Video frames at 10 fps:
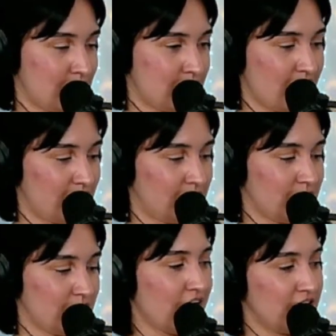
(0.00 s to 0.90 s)
Yes.
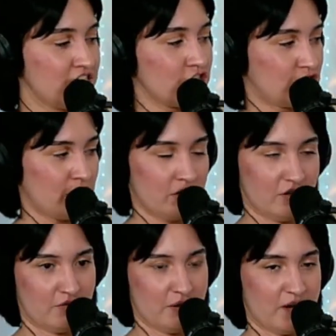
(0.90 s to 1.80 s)
Yeah, I did a show there
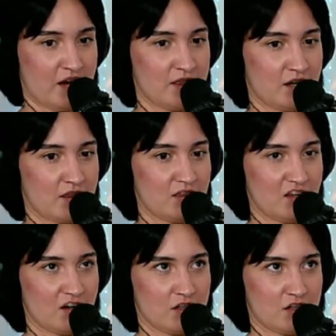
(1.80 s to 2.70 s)
and I went back. And then I think
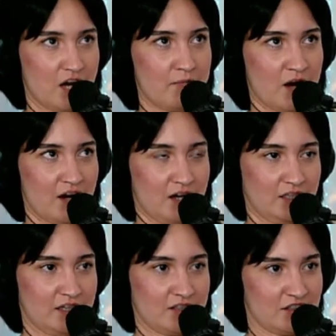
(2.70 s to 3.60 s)
the other time I had
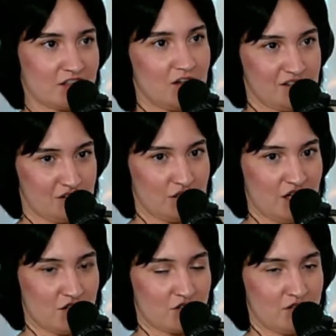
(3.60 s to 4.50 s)
like a
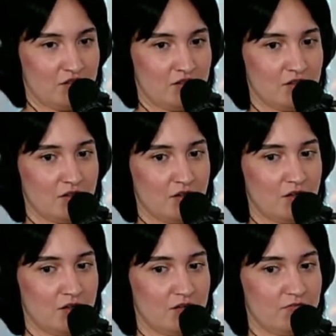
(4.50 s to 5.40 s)
consultation
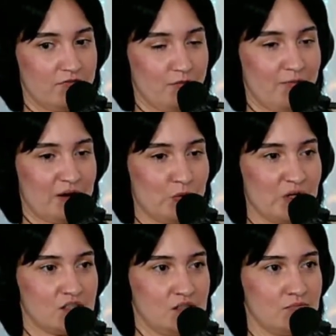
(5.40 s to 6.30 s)
for my
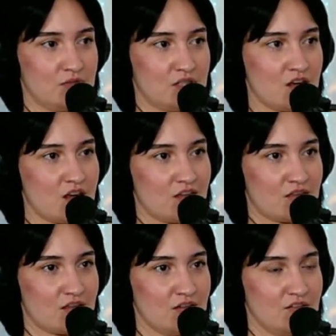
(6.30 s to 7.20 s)
wisdom
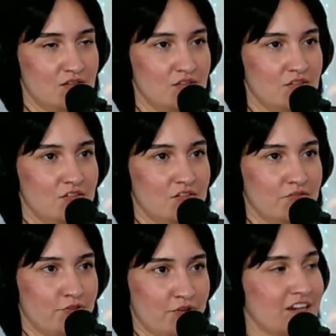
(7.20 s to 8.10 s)
teeth
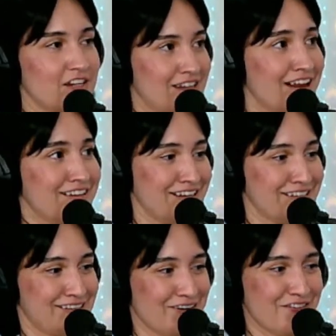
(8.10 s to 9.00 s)
for like a
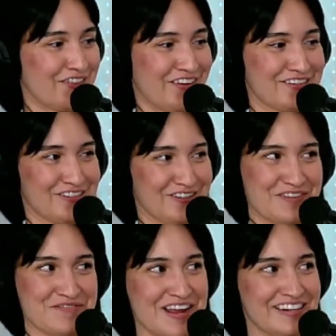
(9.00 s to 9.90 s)
dentist over there. So I
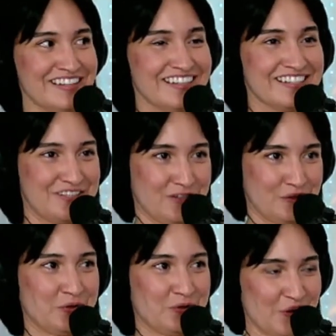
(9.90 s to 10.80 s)
went
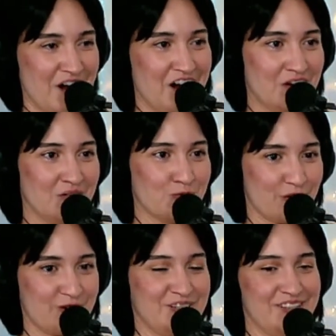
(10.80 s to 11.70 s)
to
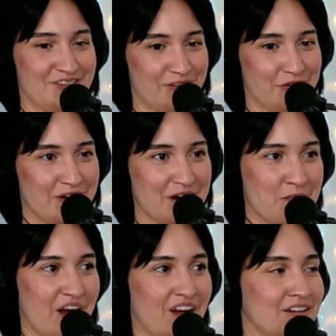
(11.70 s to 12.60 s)
Worthington's on the way back.